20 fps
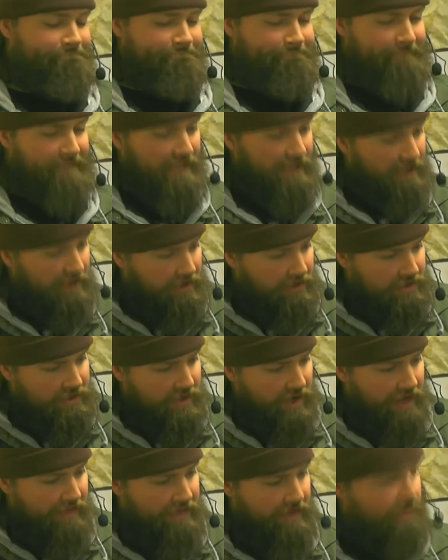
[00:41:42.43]
You know, so
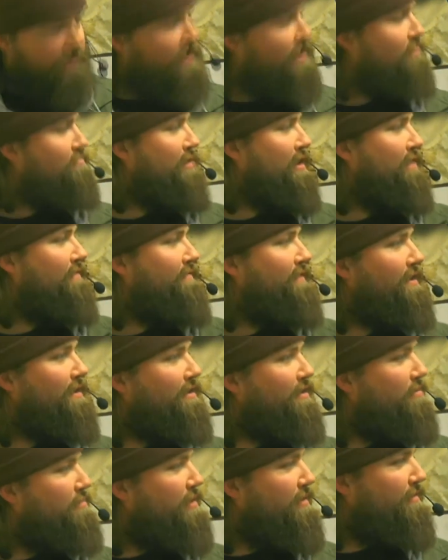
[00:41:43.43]
I think we could benefit a
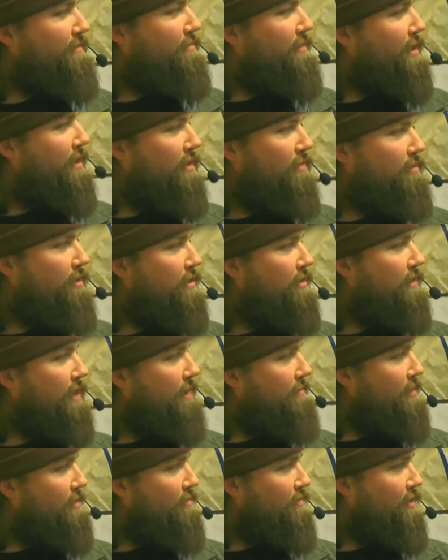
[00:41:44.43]
little bit from there. But, I
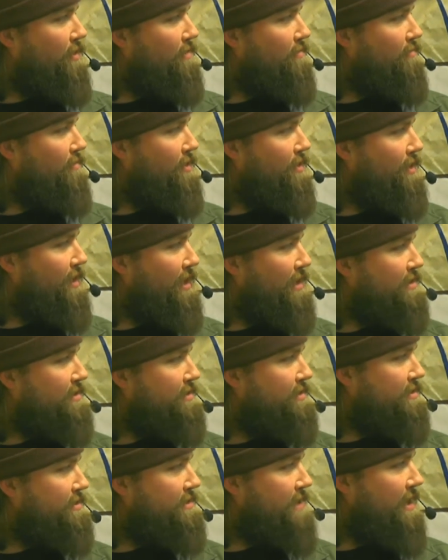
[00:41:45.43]
mean, what do you
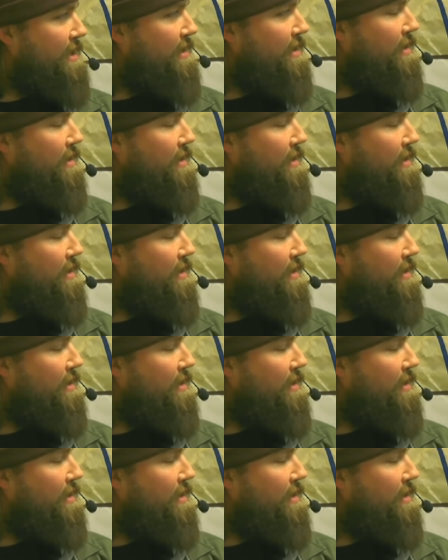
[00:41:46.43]
guys take on